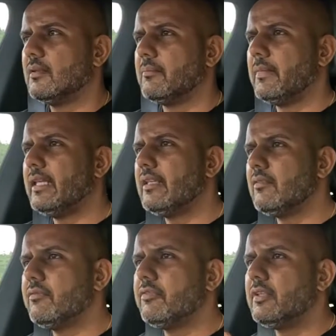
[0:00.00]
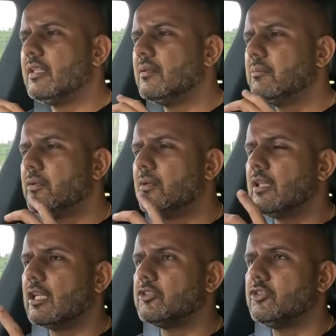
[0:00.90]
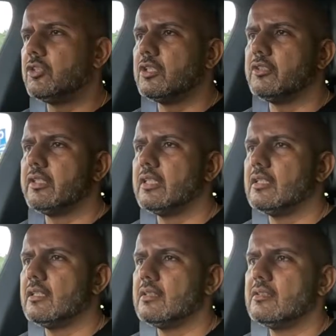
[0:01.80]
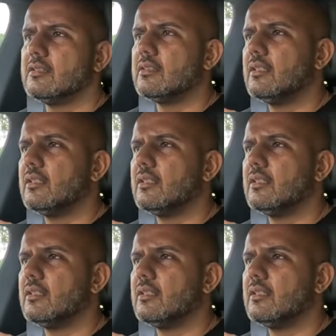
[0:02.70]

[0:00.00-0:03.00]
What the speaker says: make it feel more luxurious,